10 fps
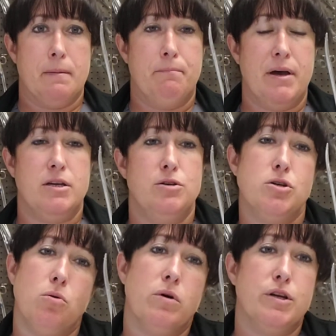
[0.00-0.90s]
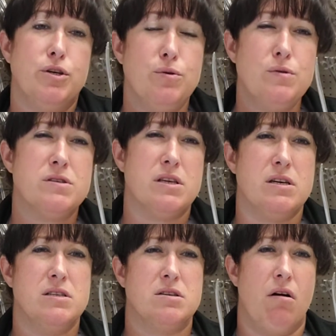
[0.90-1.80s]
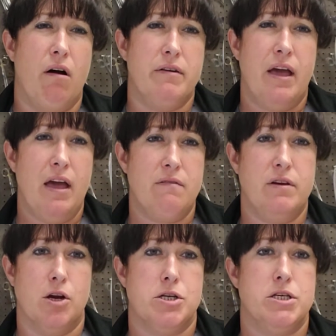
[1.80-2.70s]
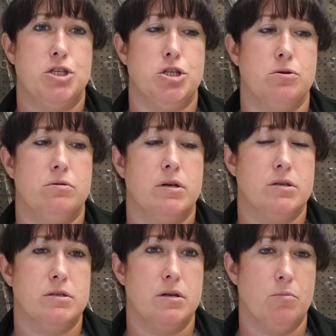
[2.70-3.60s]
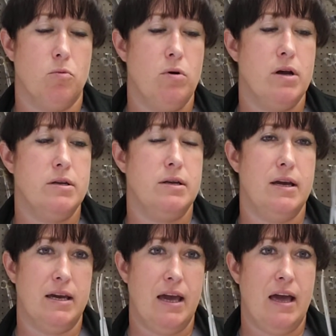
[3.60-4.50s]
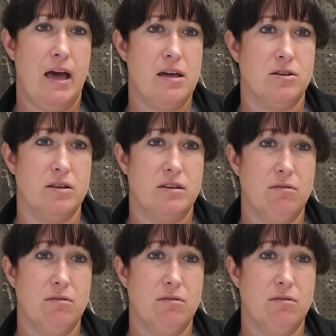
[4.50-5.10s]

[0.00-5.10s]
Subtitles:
But you don't want to use these on heavier tissue because, number one, it can't handle it.